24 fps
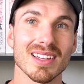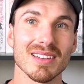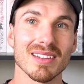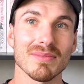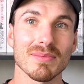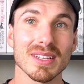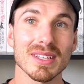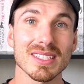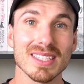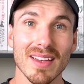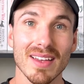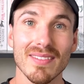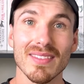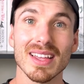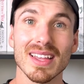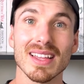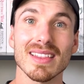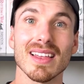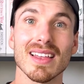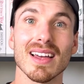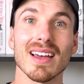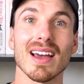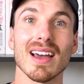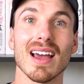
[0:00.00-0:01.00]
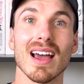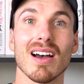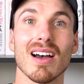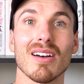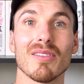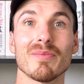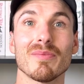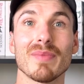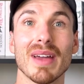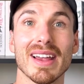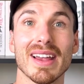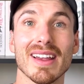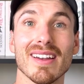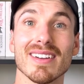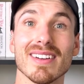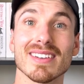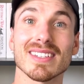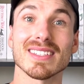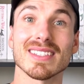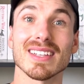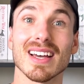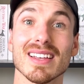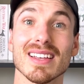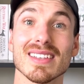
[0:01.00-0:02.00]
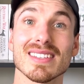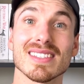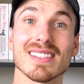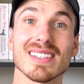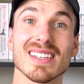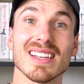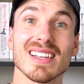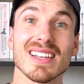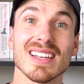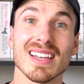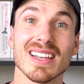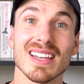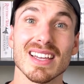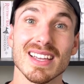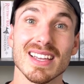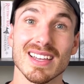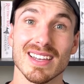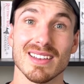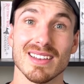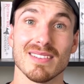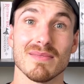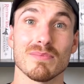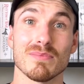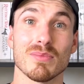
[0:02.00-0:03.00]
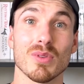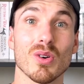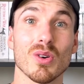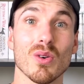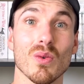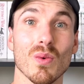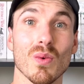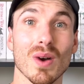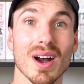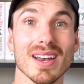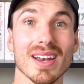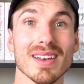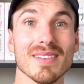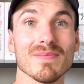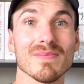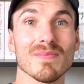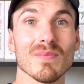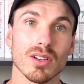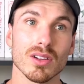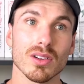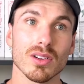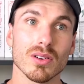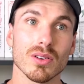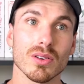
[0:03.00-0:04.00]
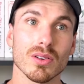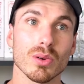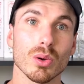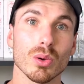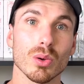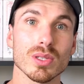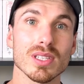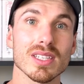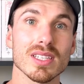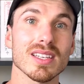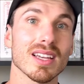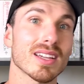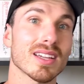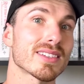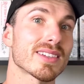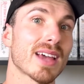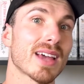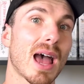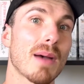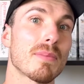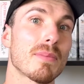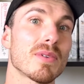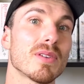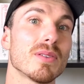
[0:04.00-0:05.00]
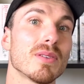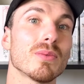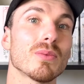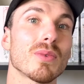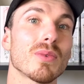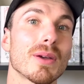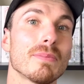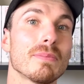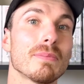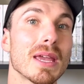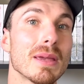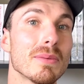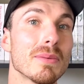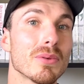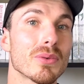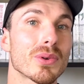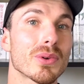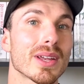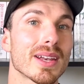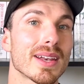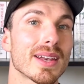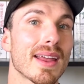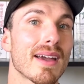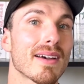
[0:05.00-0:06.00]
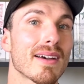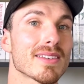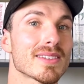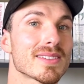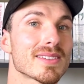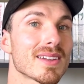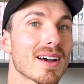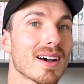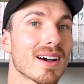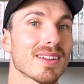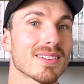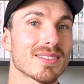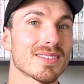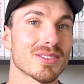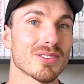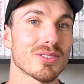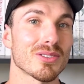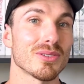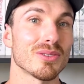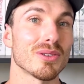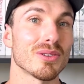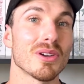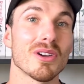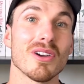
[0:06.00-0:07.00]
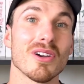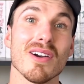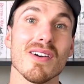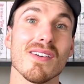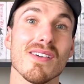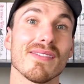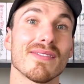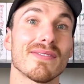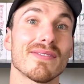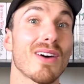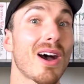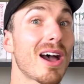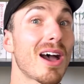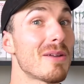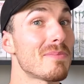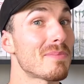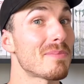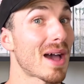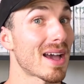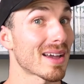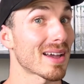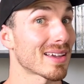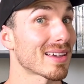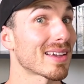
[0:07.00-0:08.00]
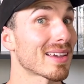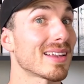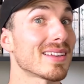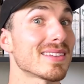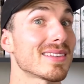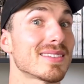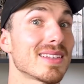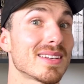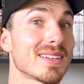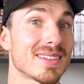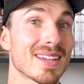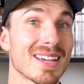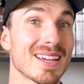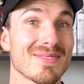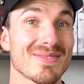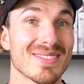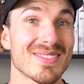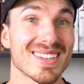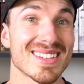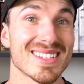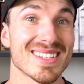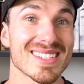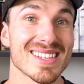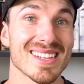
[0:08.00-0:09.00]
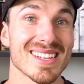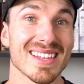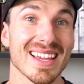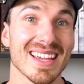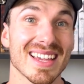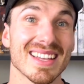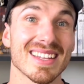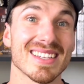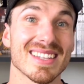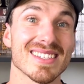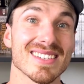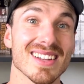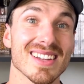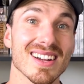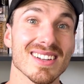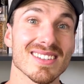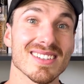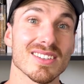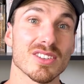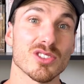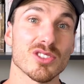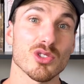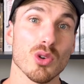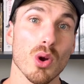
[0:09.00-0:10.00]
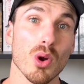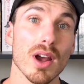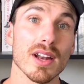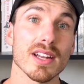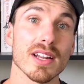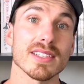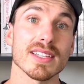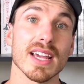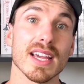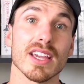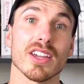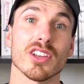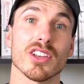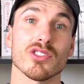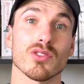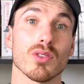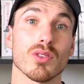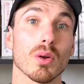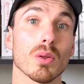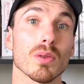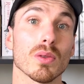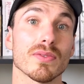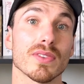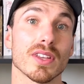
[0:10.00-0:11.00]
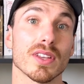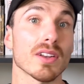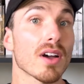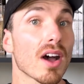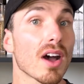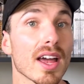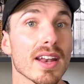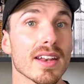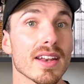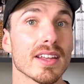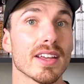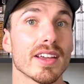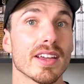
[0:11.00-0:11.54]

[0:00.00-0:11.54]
But something that our main character does in book 1 causes something to happen where people can now start to fight back against the demons. They can start to try to take control of the night.